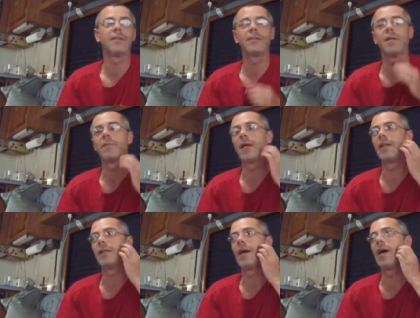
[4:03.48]
something
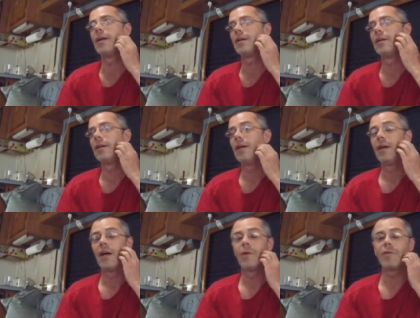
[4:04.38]
like that.
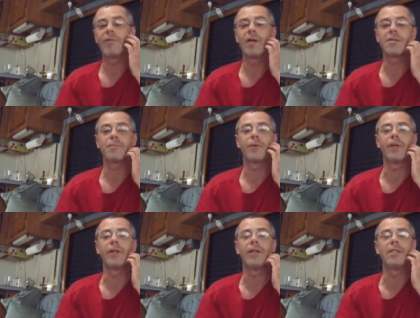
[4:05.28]
And we felt it pretty
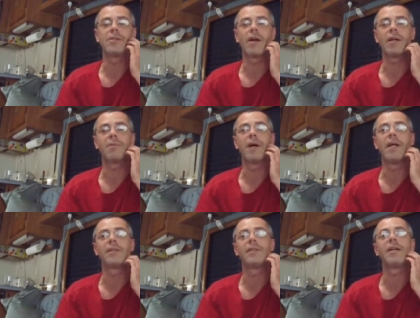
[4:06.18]
good, so I can
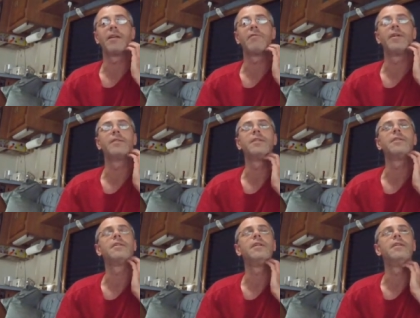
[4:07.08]
imagine how they felt it
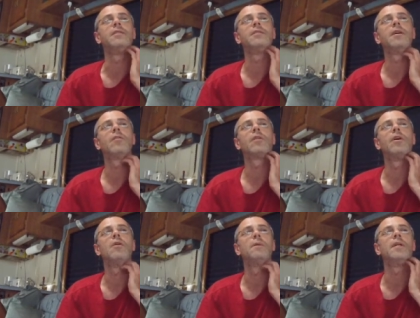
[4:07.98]
in
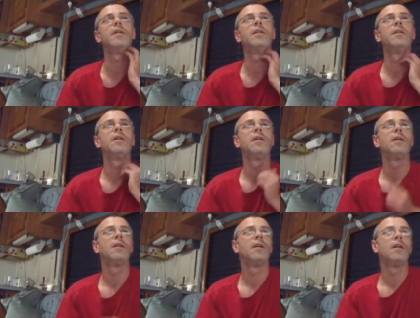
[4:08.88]
Oklahoma.
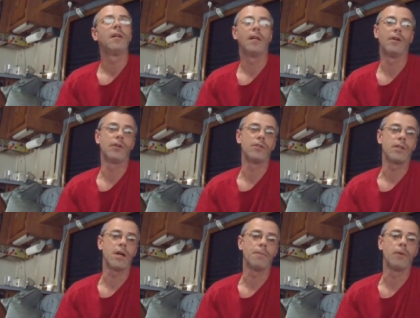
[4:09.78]
I know there's a
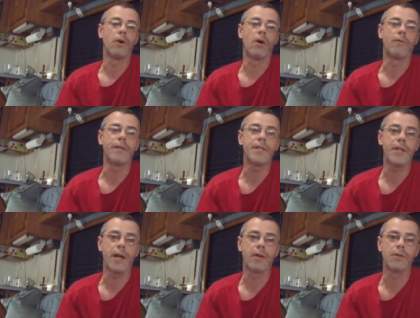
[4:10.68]
couple RV
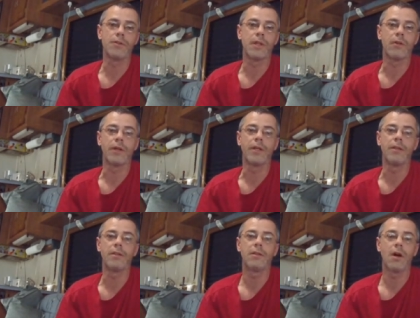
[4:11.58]
channels that are
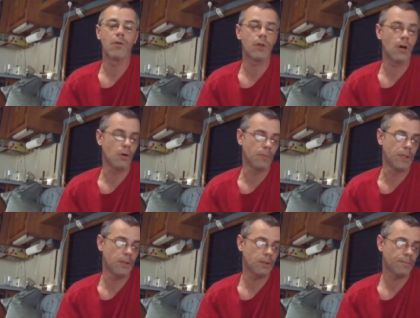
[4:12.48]
in Oklahoma,